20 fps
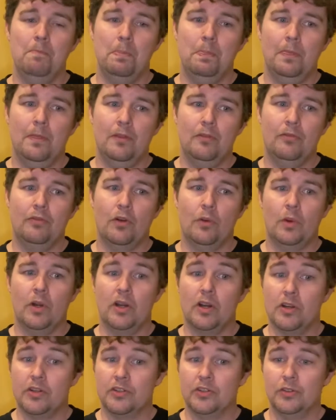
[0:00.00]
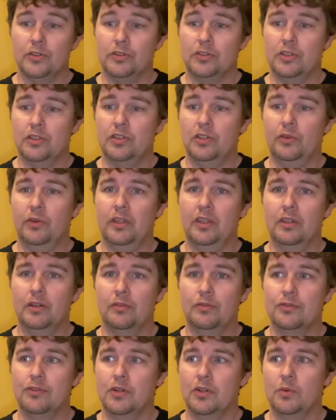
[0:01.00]
for rehearsals until he could
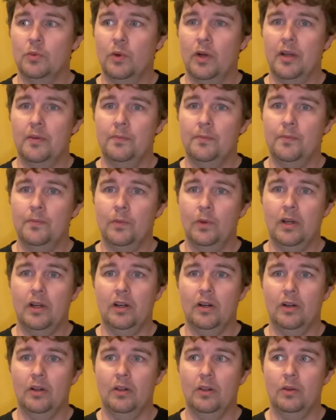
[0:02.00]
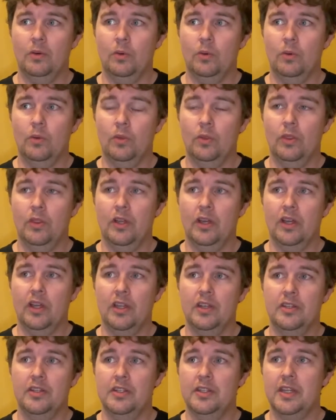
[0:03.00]
afford one. Well,
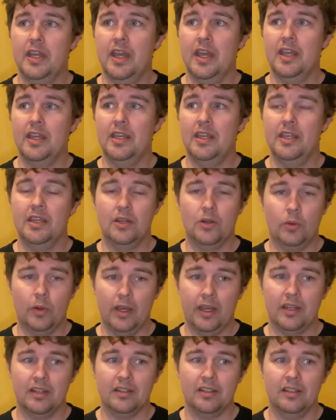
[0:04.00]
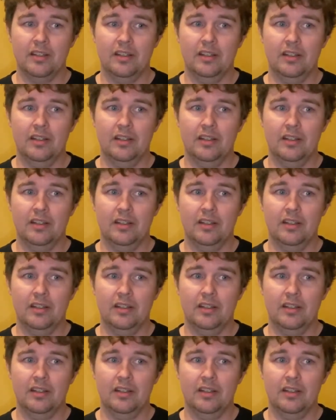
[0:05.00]
the day he quit,